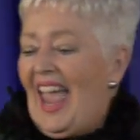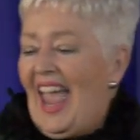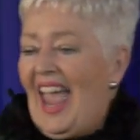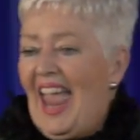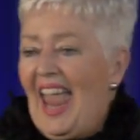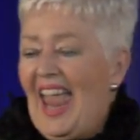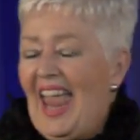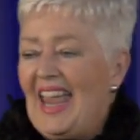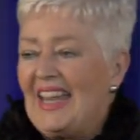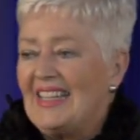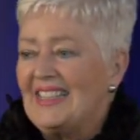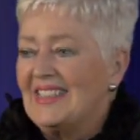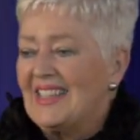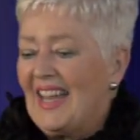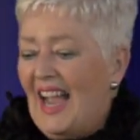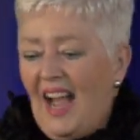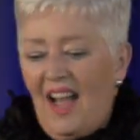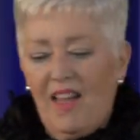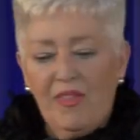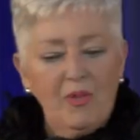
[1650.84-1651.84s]

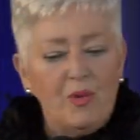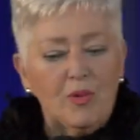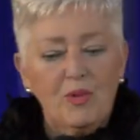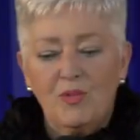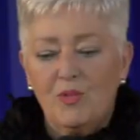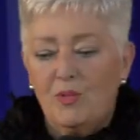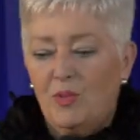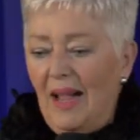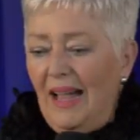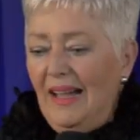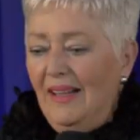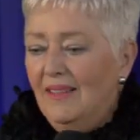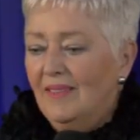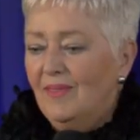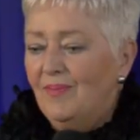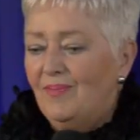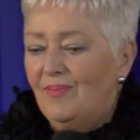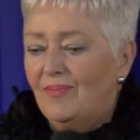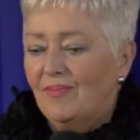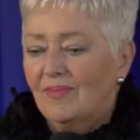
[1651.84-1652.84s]
and I thought, well,
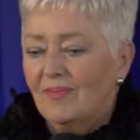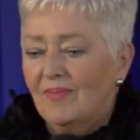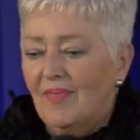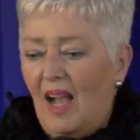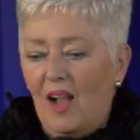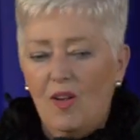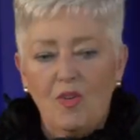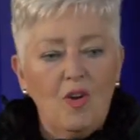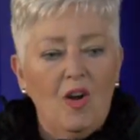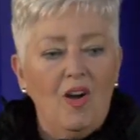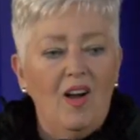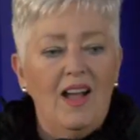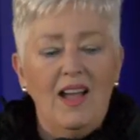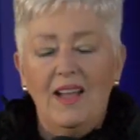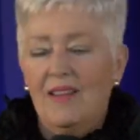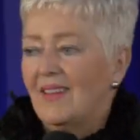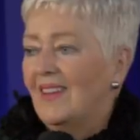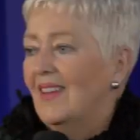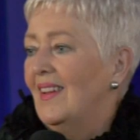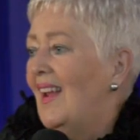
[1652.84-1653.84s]
I,
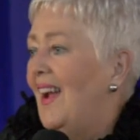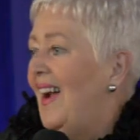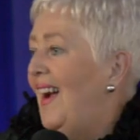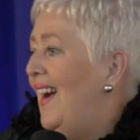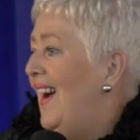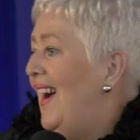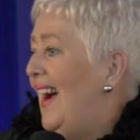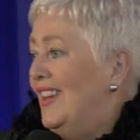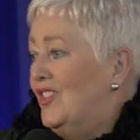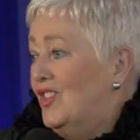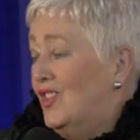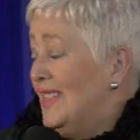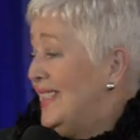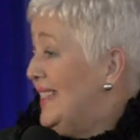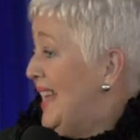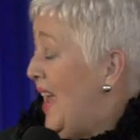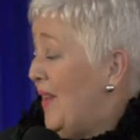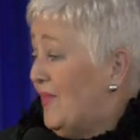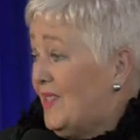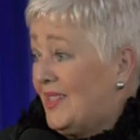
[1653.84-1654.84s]
uh, I,
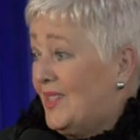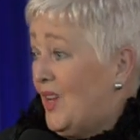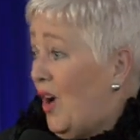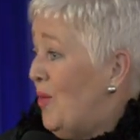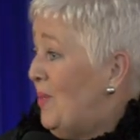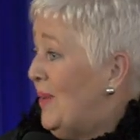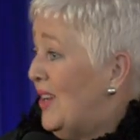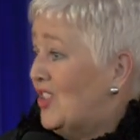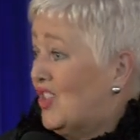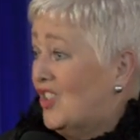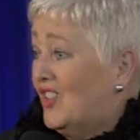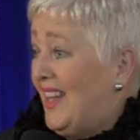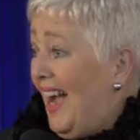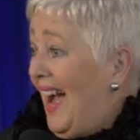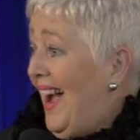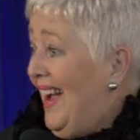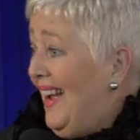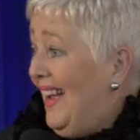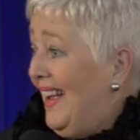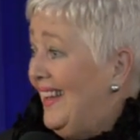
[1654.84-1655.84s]
just have so much
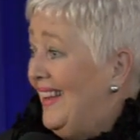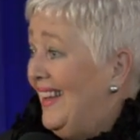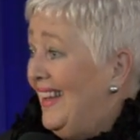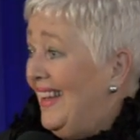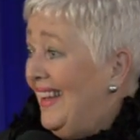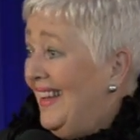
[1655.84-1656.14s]
dye.